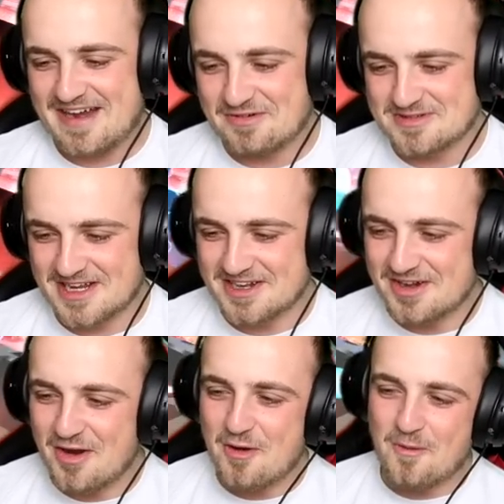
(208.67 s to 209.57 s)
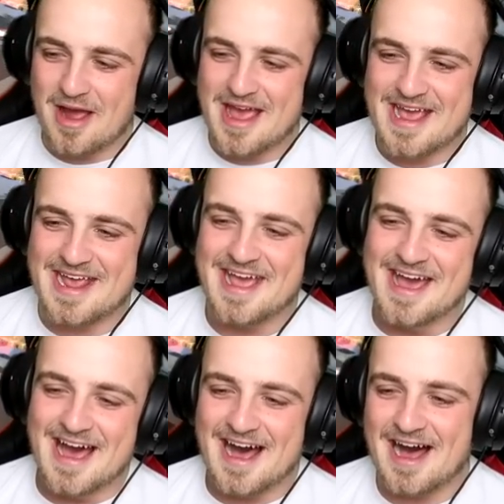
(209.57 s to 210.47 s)
And everyone was like, no way.
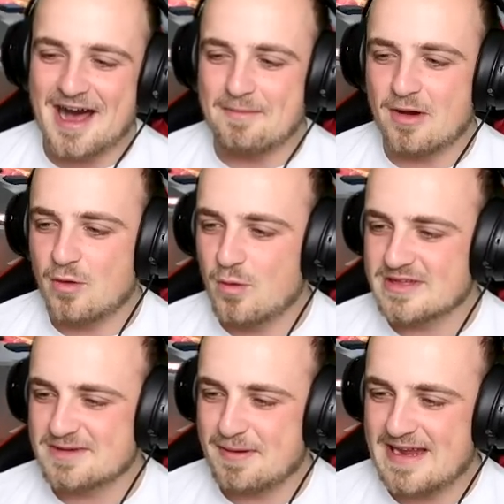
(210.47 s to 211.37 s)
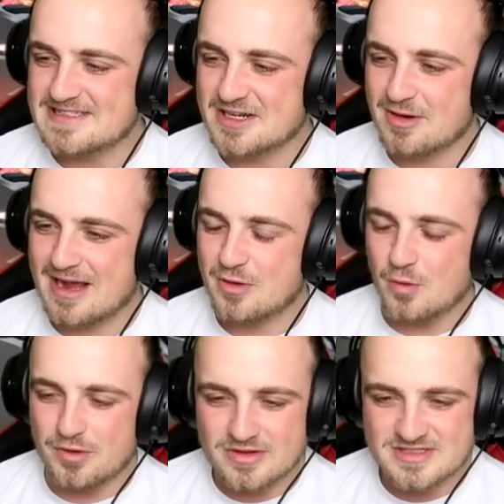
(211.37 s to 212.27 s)
Um, oh, it's a painted
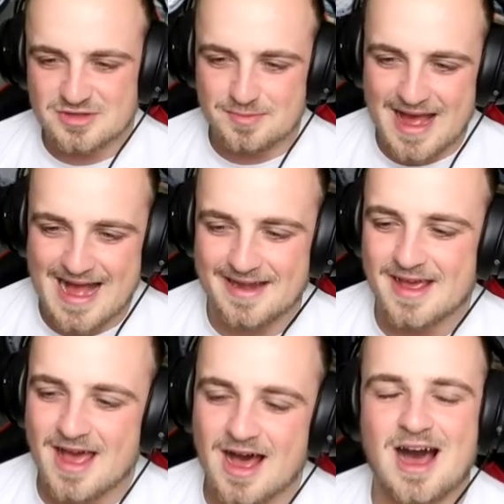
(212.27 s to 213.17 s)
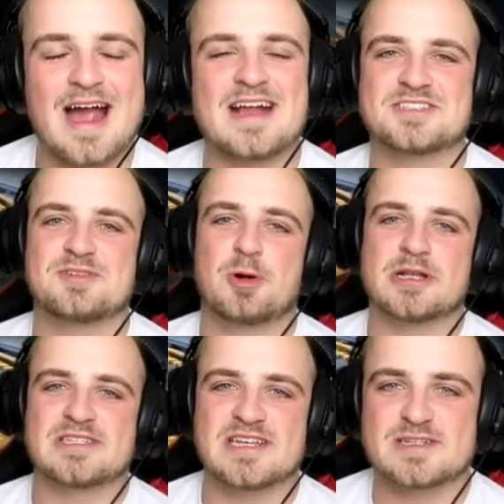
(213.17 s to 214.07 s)
crackle. Not too bad. Uh, I actually
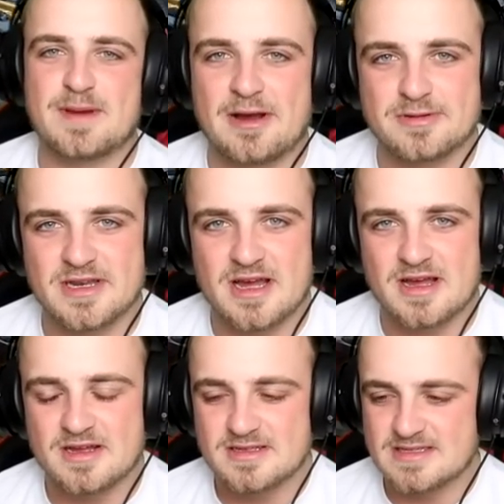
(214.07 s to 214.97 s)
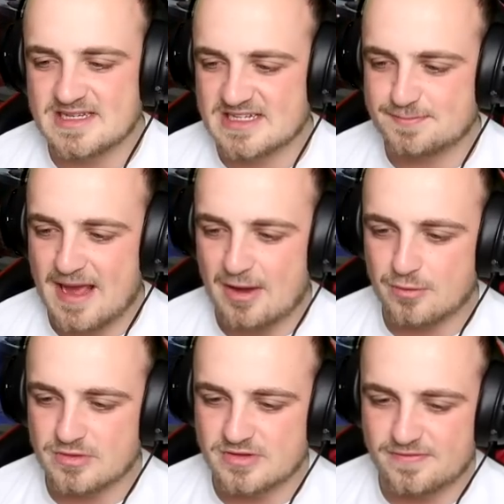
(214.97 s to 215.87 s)
won six pound, uh, six
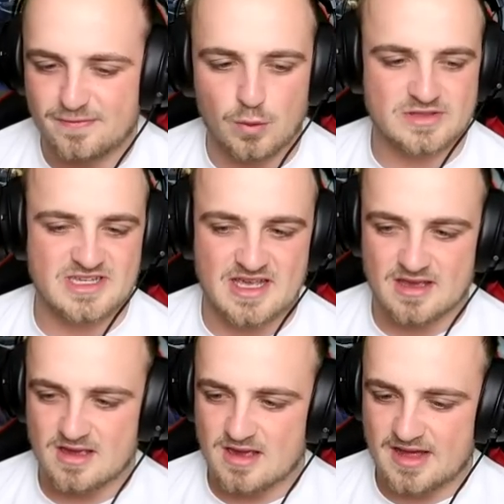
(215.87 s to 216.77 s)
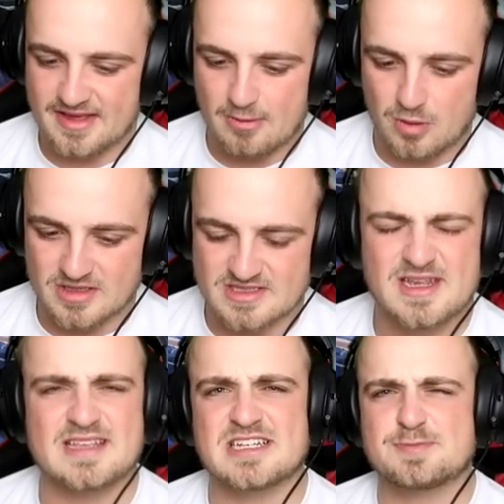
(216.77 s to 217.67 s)
pound forty. I think it was.
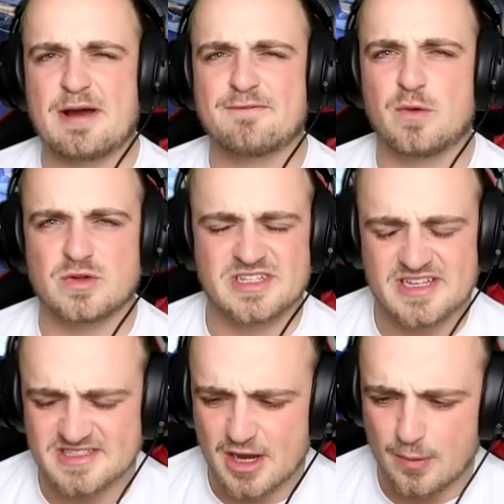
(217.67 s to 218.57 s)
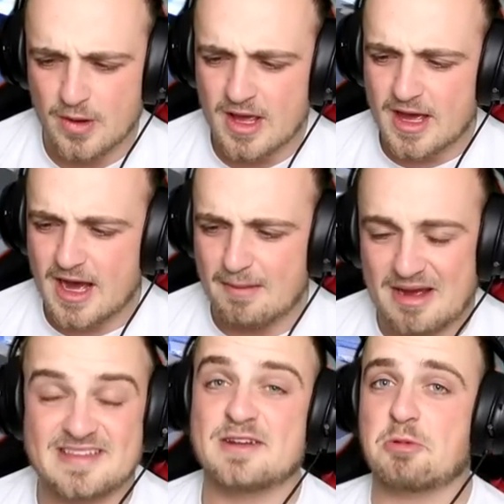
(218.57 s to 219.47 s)
Yeah, six pound forty. So um,
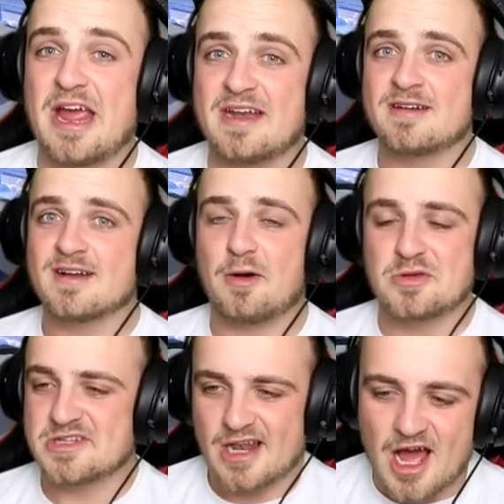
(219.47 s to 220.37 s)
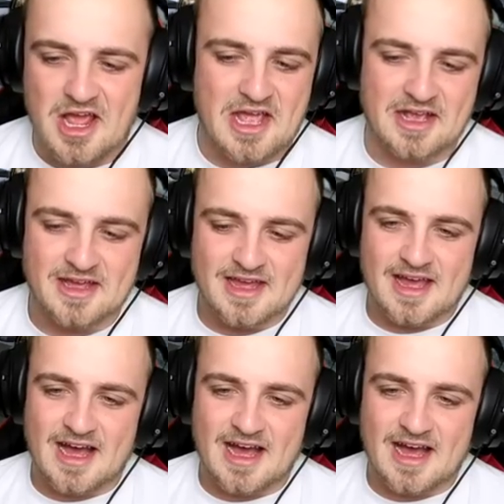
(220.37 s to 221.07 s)
I did win. I wasn't lying.